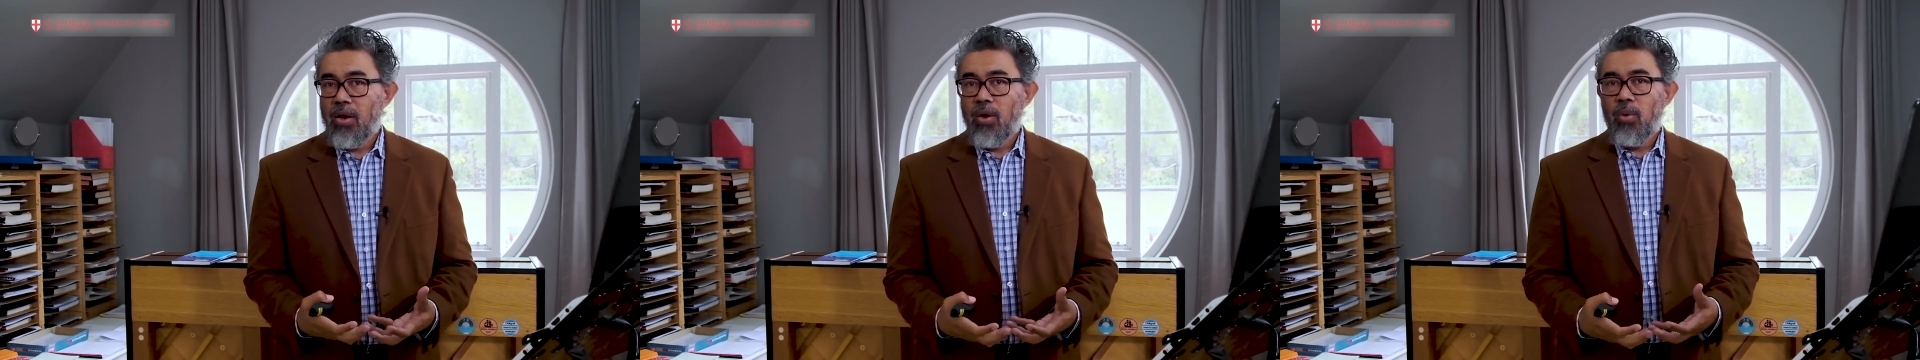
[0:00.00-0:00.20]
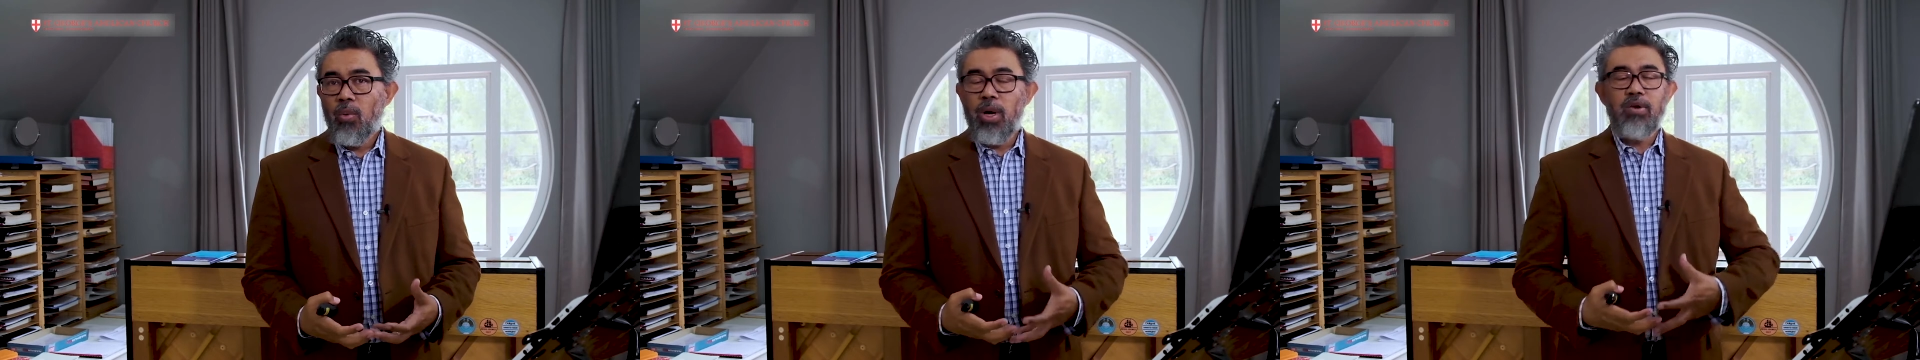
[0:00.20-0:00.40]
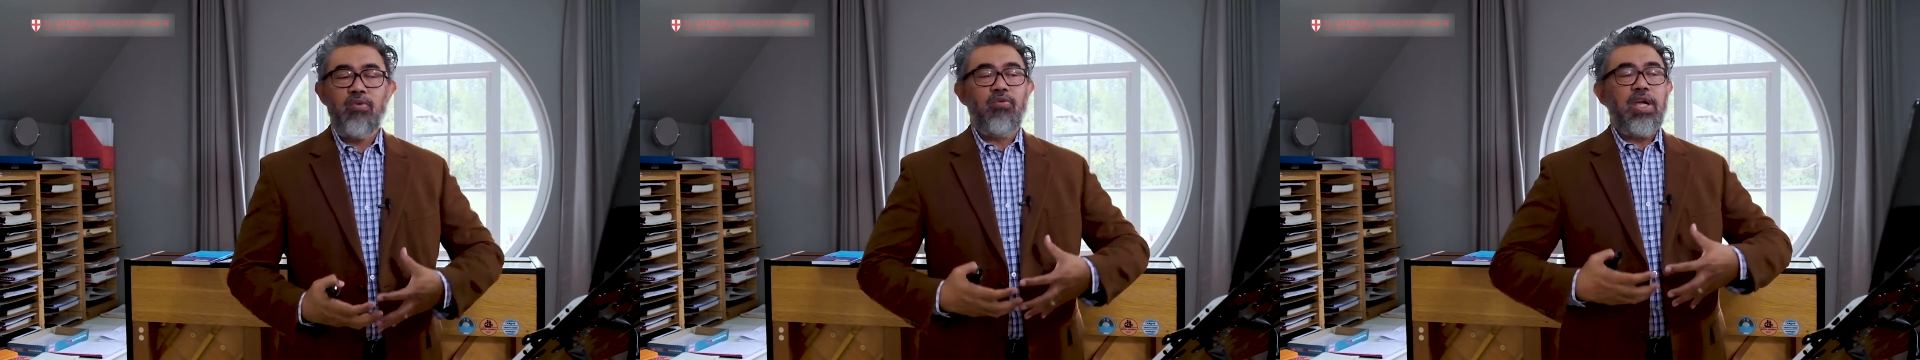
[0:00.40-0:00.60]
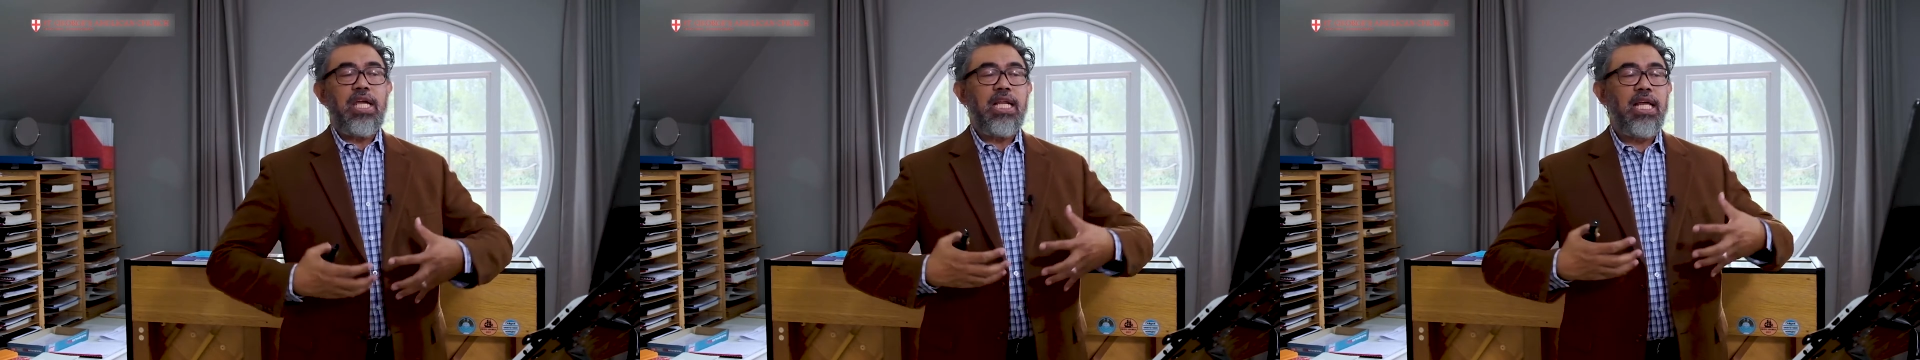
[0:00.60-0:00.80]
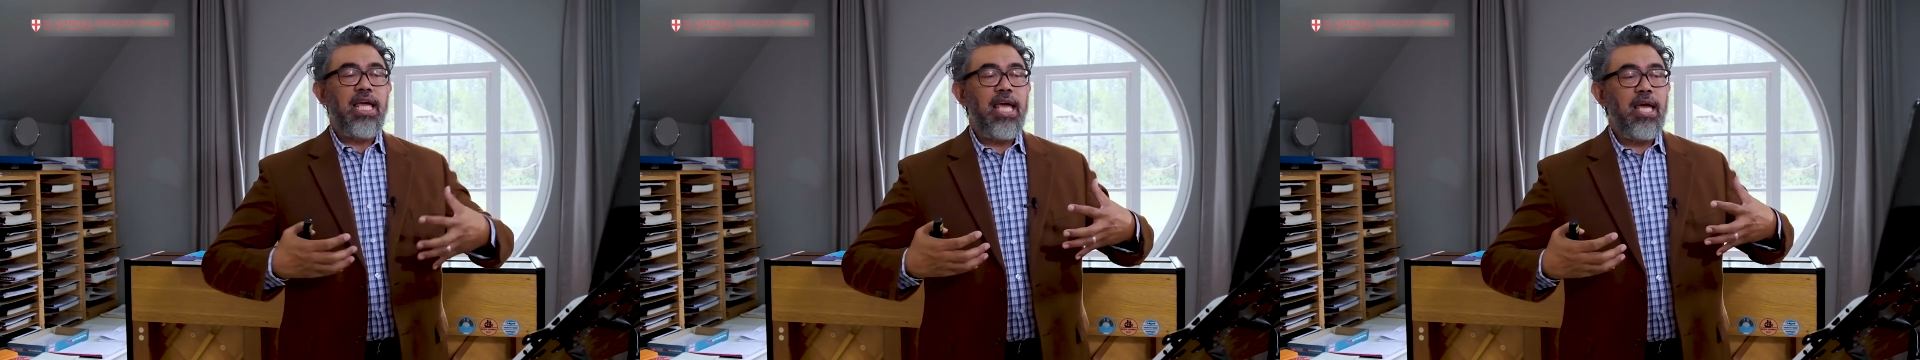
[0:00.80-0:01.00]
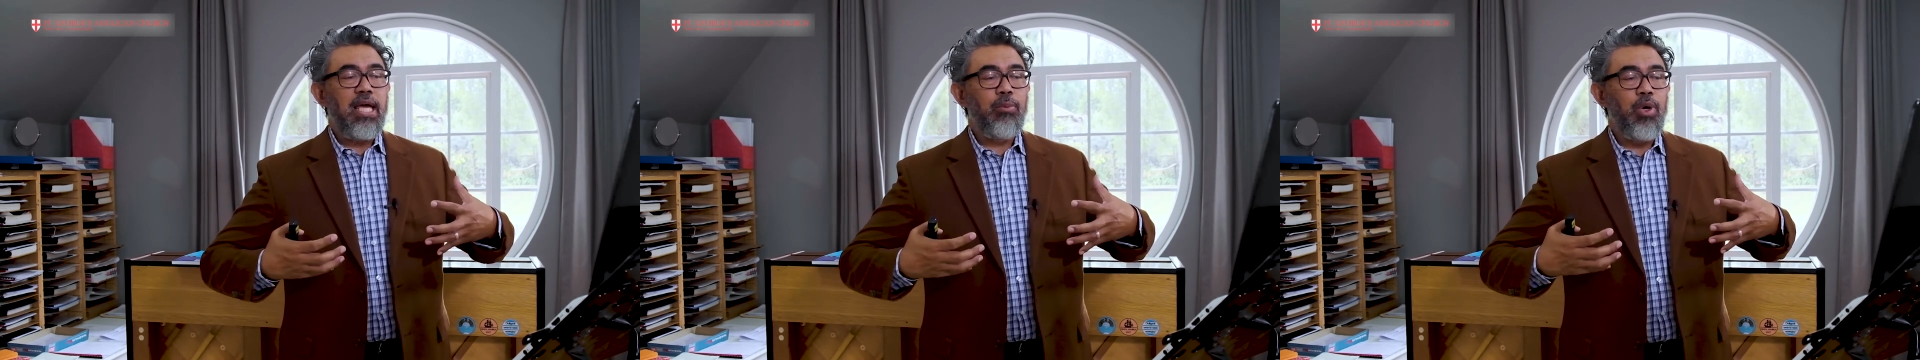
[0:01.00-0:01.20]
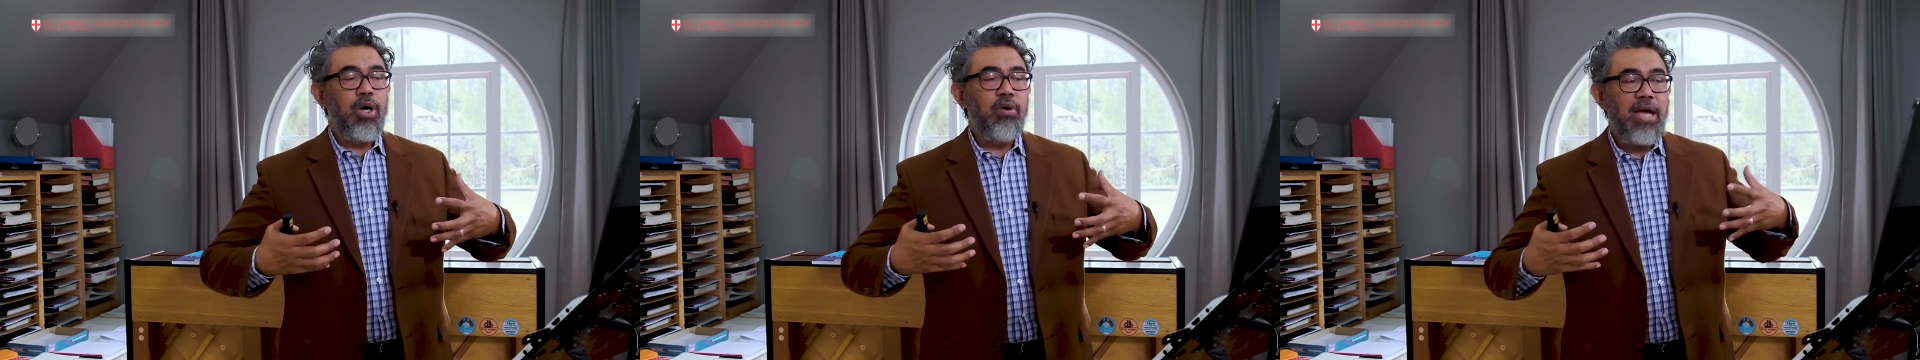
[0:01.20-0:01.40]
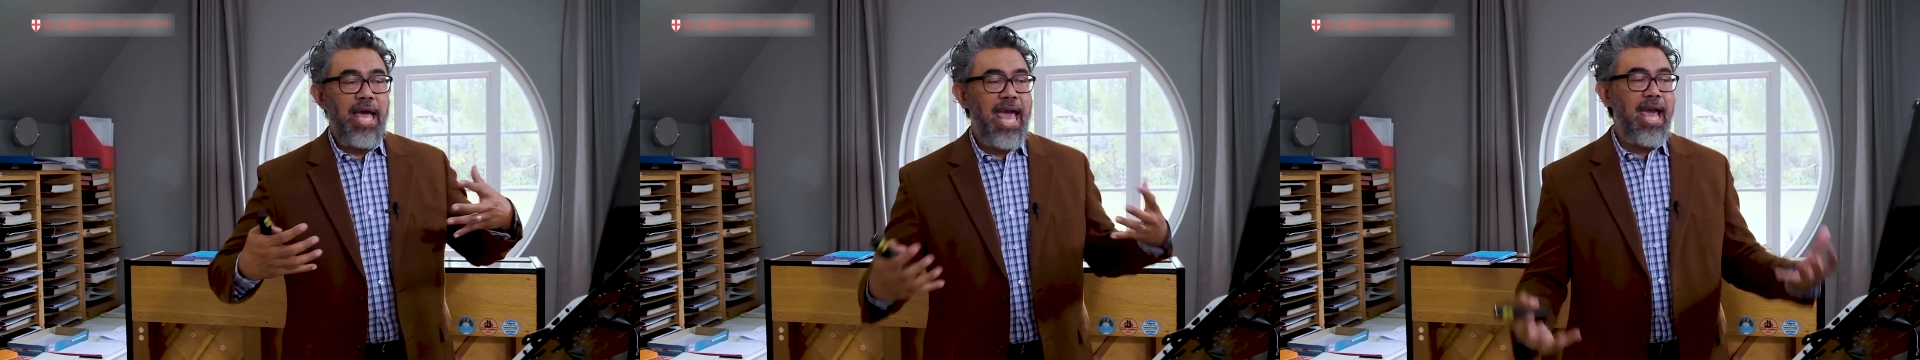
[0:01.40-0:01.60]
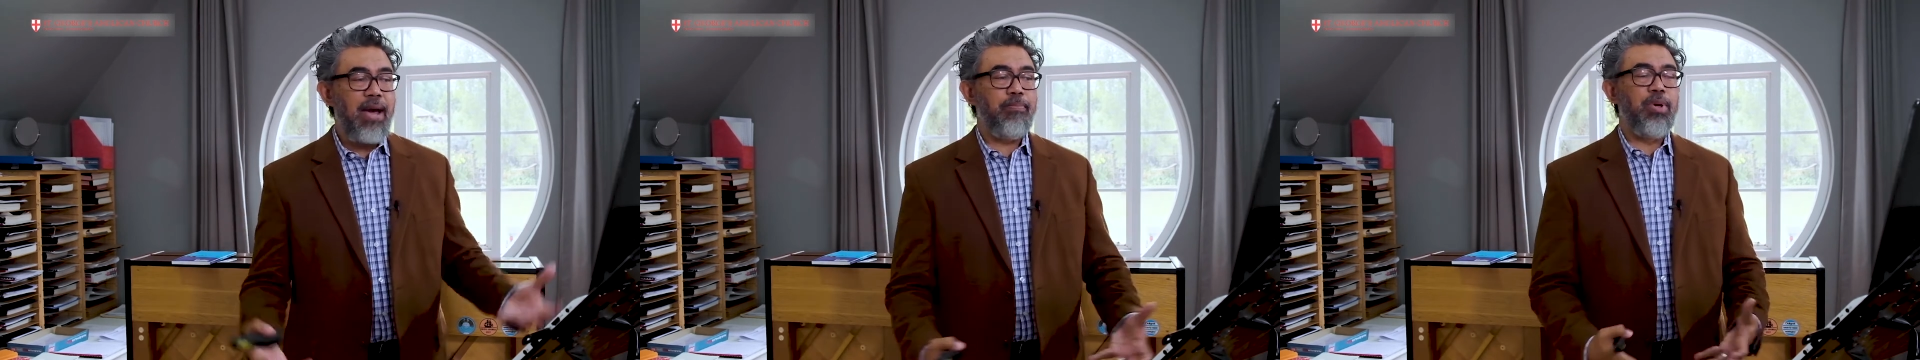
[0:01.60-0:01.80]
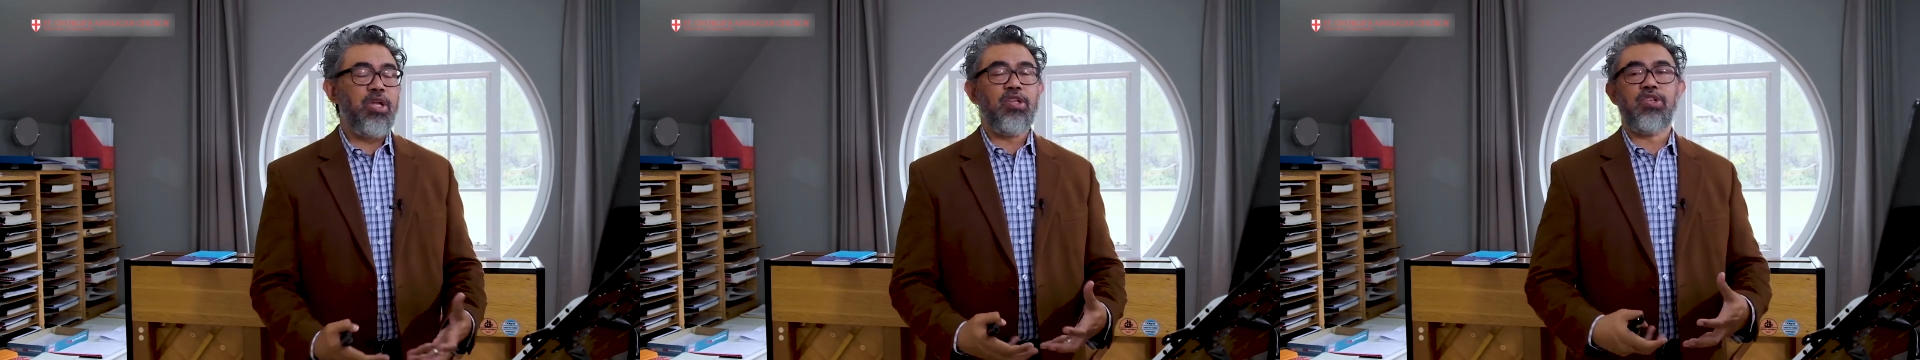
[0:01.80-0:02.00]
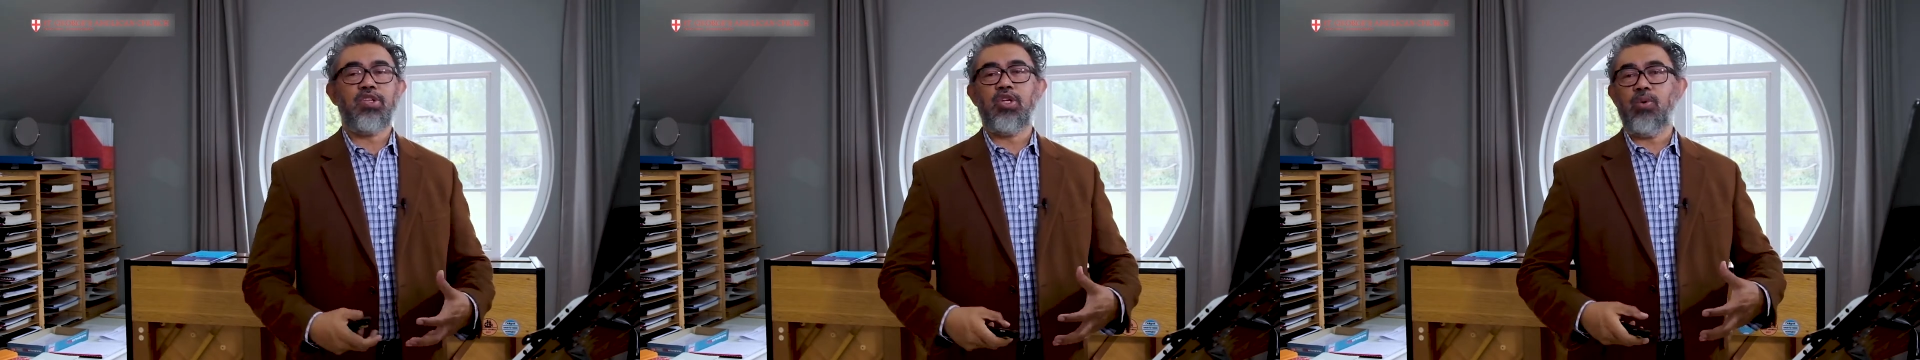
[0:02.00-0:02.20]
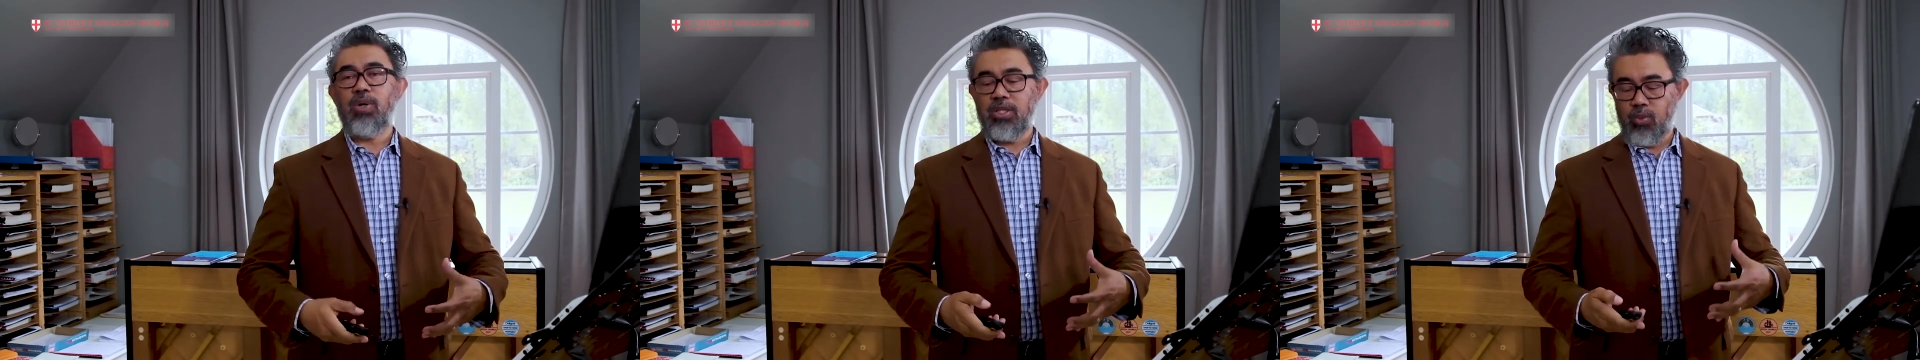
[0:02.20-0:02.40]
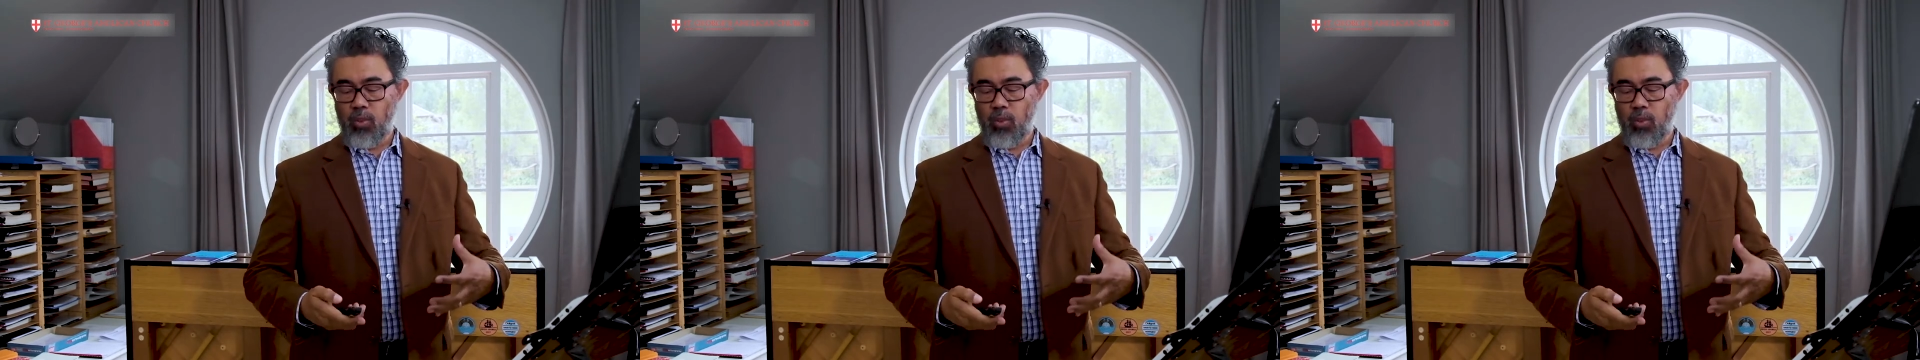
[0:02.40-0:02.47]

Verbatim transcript: What really what happens to us?